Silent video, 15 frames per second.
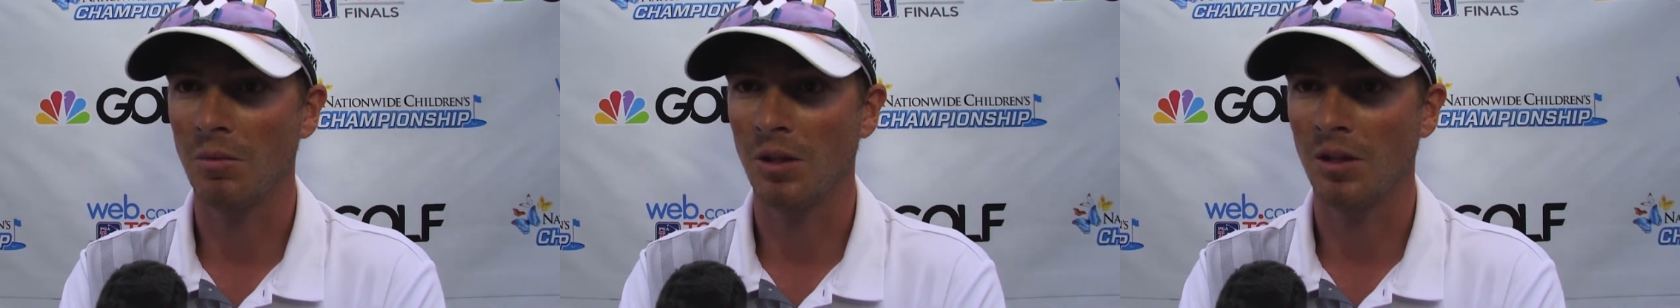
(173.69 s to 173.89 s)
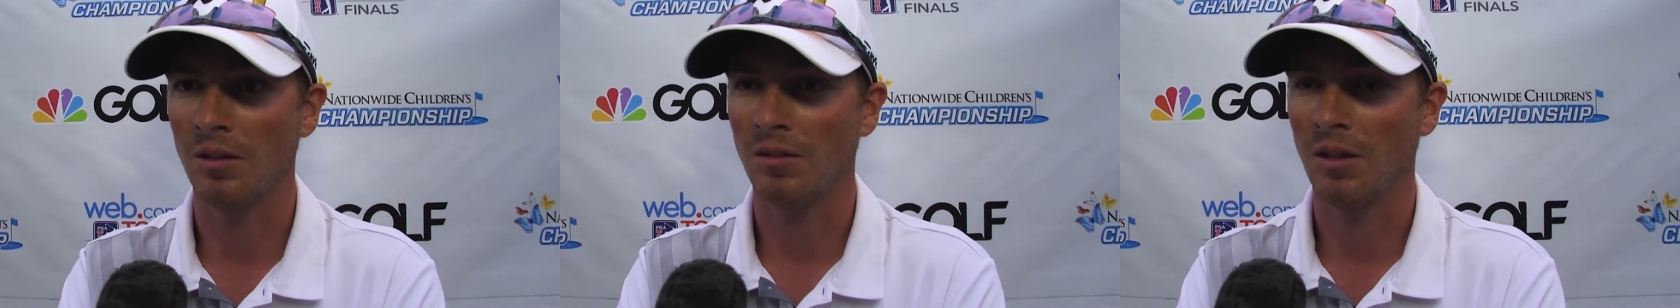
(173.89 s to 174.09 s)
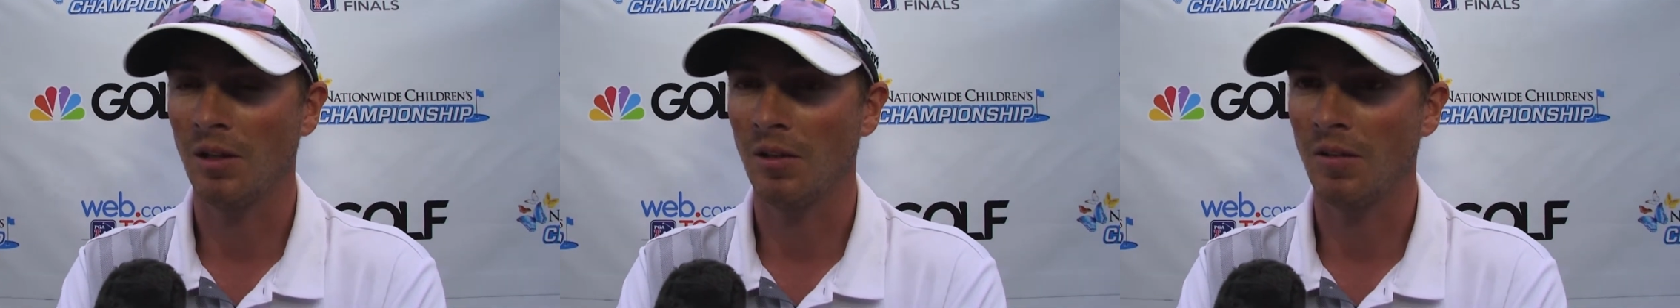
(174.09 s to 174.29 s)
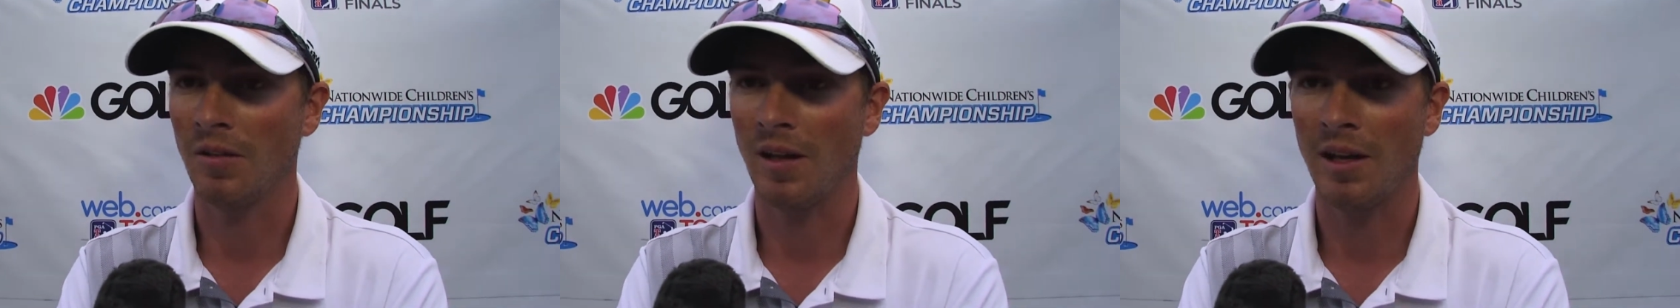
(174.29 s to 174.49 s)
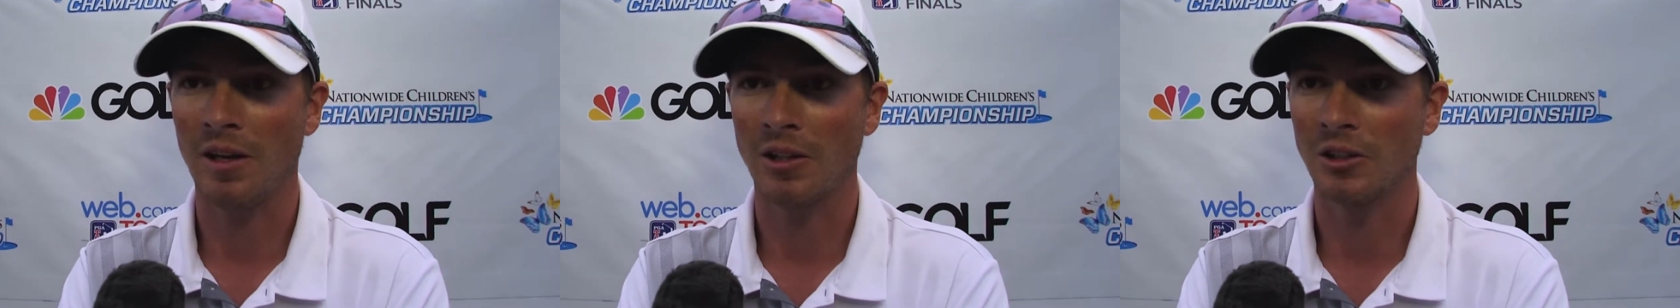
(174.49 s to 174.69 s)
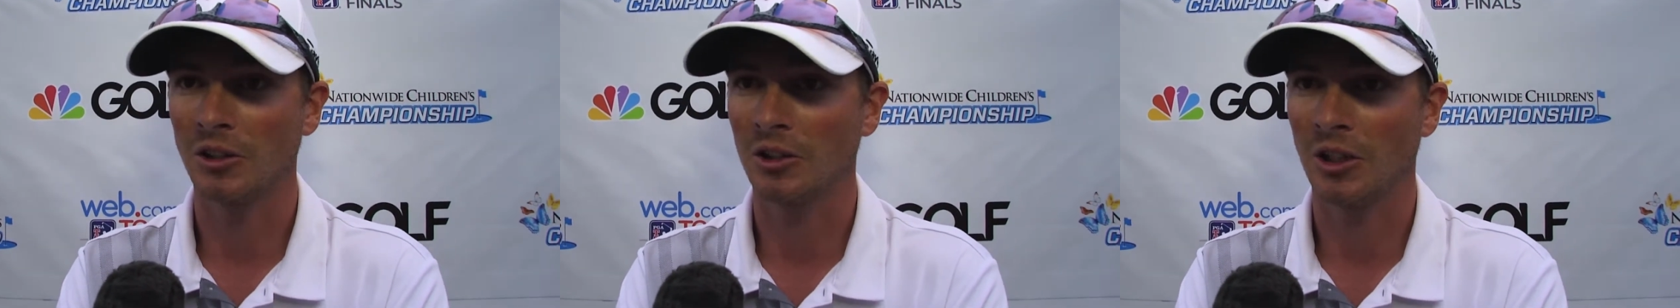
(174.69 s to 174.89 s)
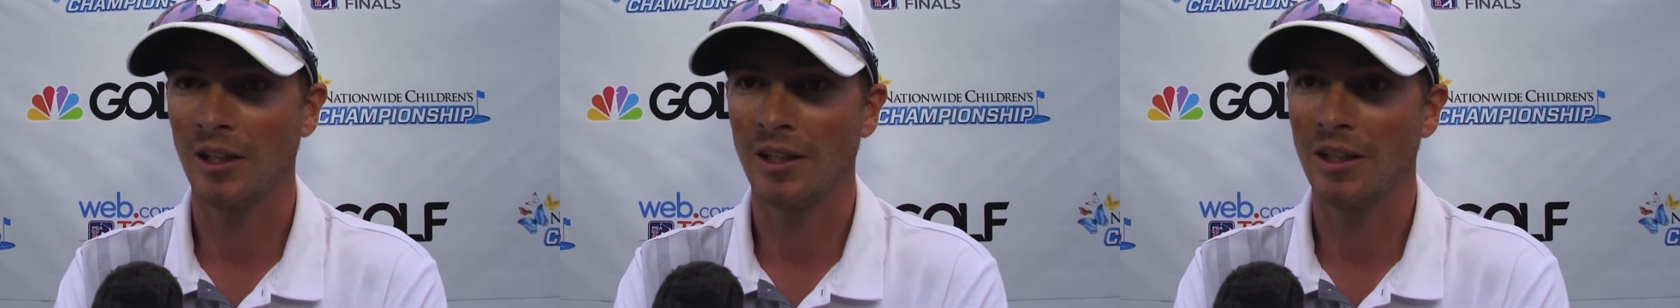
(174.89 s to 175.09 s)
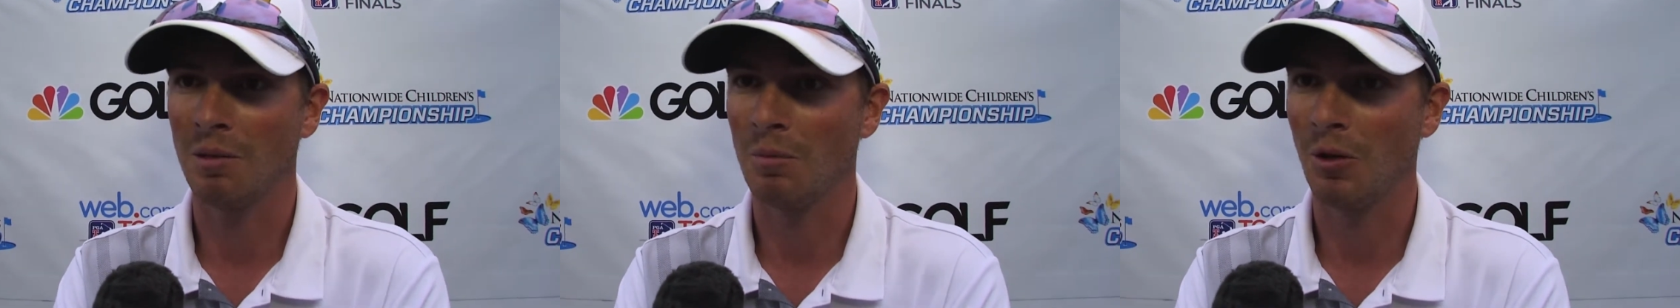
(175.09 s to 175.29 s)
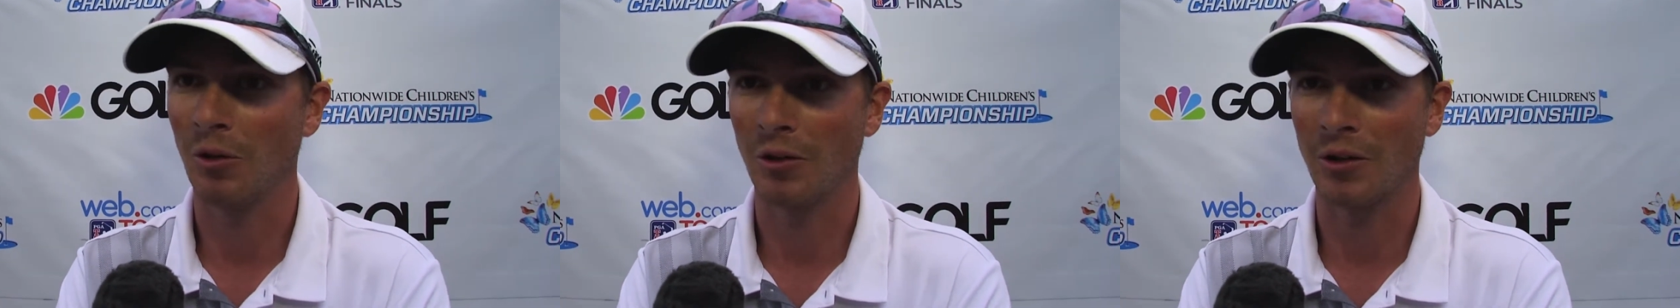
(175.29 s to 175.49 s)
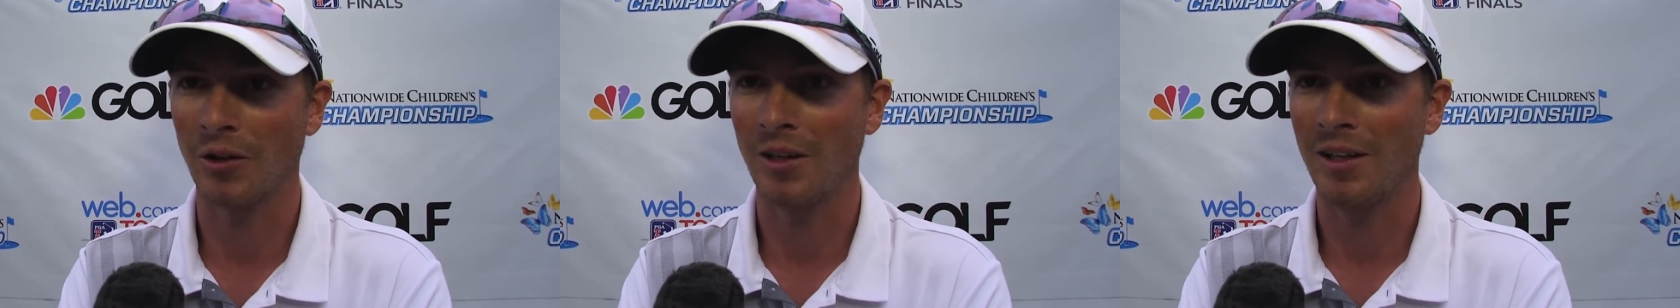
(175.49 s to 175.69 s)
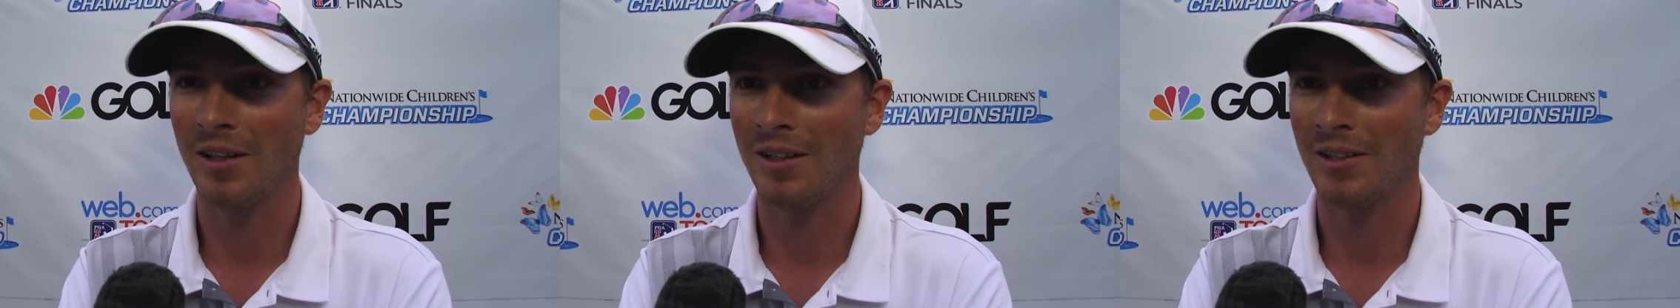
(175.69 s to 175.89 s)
But other than that, I'll just try to hit it middle of the green